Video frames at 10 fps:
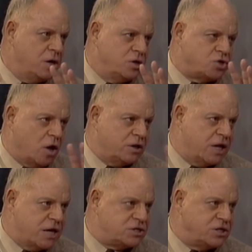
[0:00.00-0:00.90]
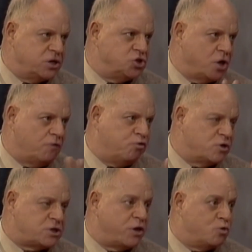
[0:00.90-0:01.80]
Charlton Heston and John
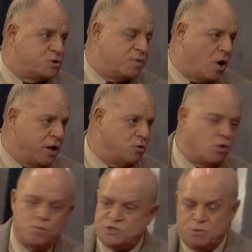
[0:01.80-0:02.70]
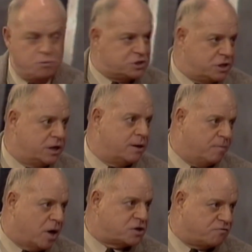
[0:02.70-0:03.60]
Forsythe, who was behind the ropes, and we were sitting in the
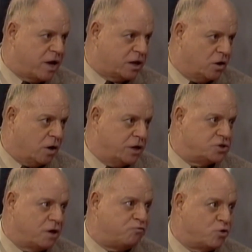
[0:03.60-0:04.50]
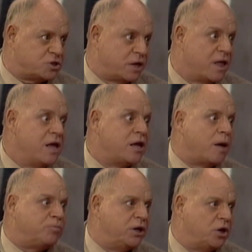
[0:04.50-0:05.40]
box, Frank and I, and John Forsythe
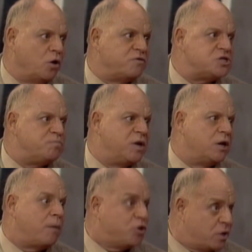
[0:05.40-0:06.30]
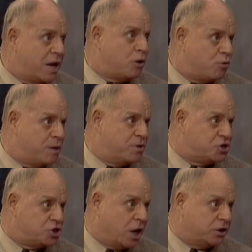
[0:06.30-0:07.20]
kept leaning over, spitting up. I thought he had a
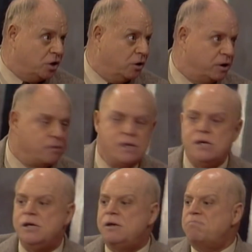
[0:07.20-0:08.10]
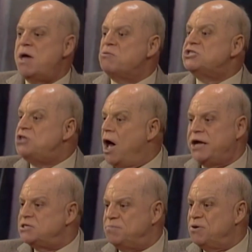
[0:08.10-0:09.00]
rabies shot, you know. Man was
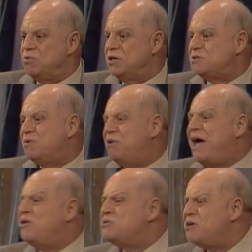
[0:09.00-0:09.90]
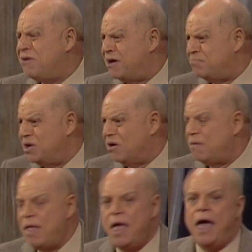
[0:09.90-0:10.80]
dying to be with us, but I had no time, you know.
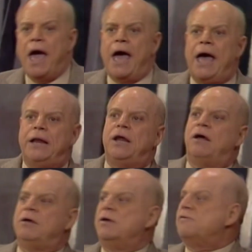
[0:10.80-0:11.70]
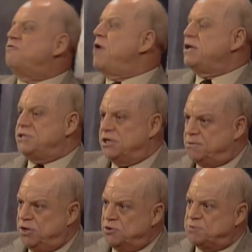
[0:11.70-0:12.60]
And Frank said to
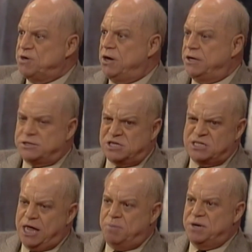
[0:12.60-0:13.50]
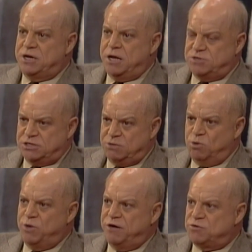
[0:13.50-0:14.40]
me, "Who's behind us?" There's a lot of big names. He said,
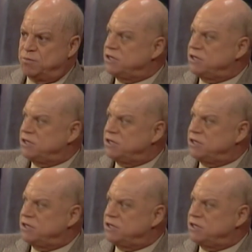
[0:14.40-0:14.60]
"We'll wave to him." I